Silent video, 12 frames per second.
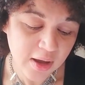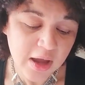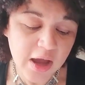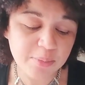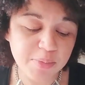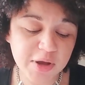
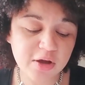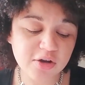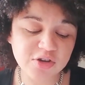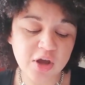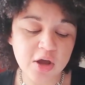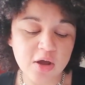And
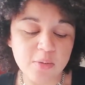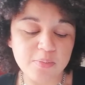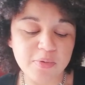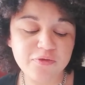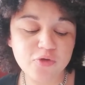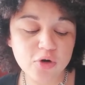because
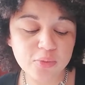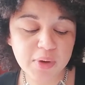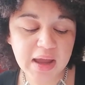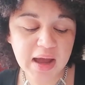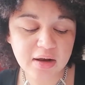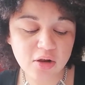before we
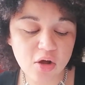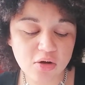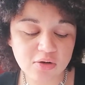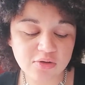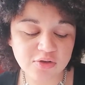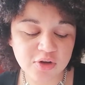had
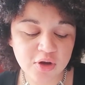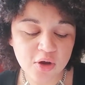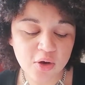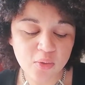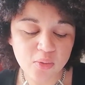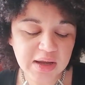lungs,
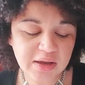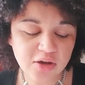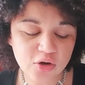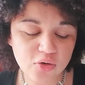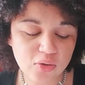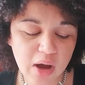we
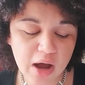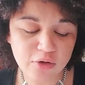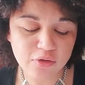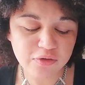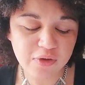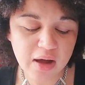knew how
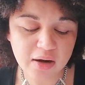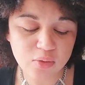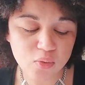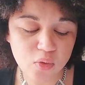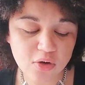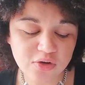far it
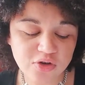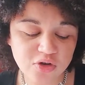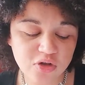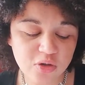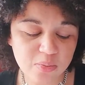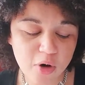was to
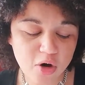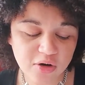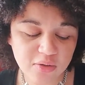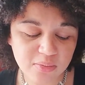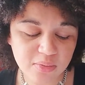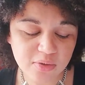the
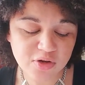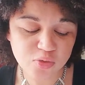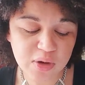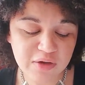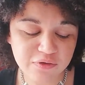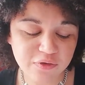bottom as
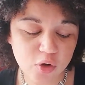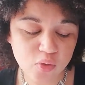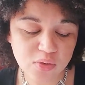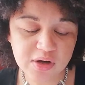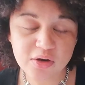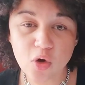we
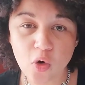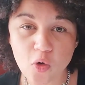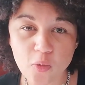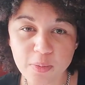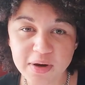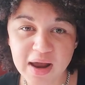floated
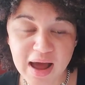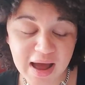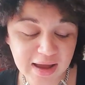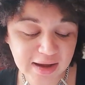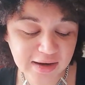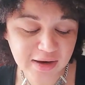
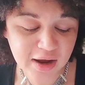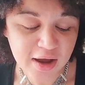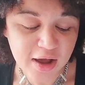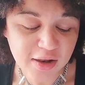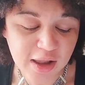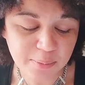open-eyed
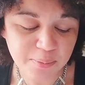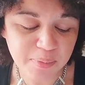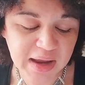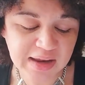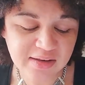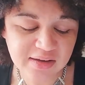like
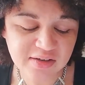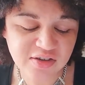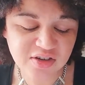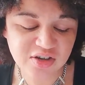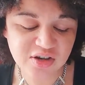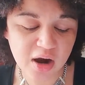painted
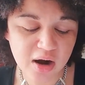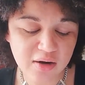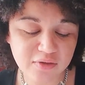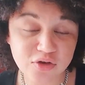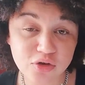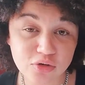
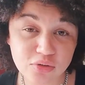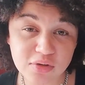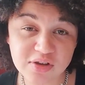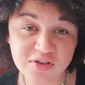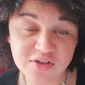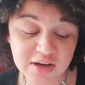scarves through the
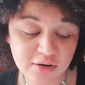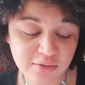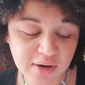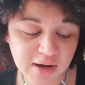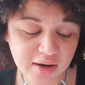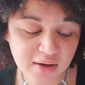
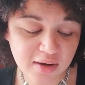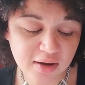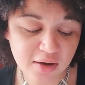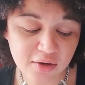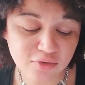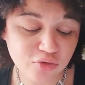scenery
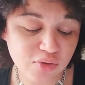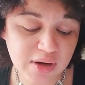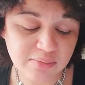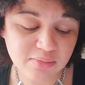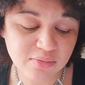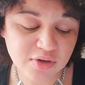of
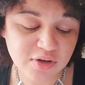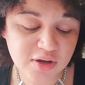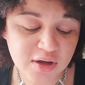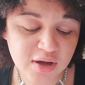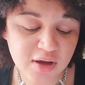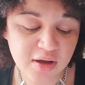dreams.
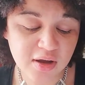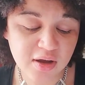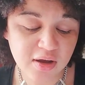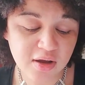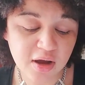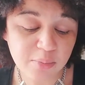
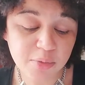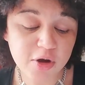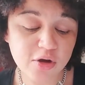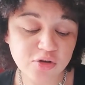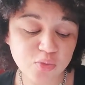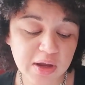And
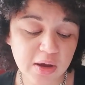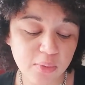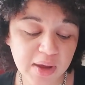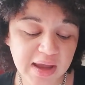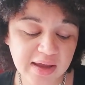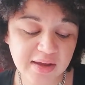because we
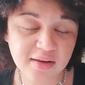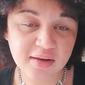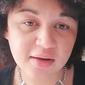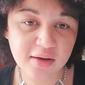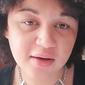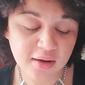
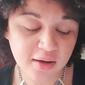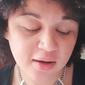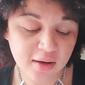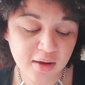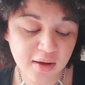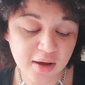awakened
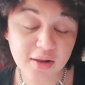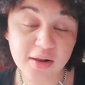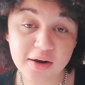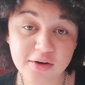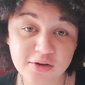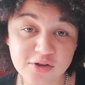and
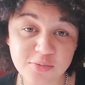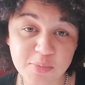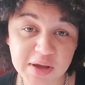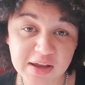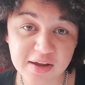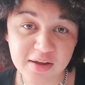learned to speak.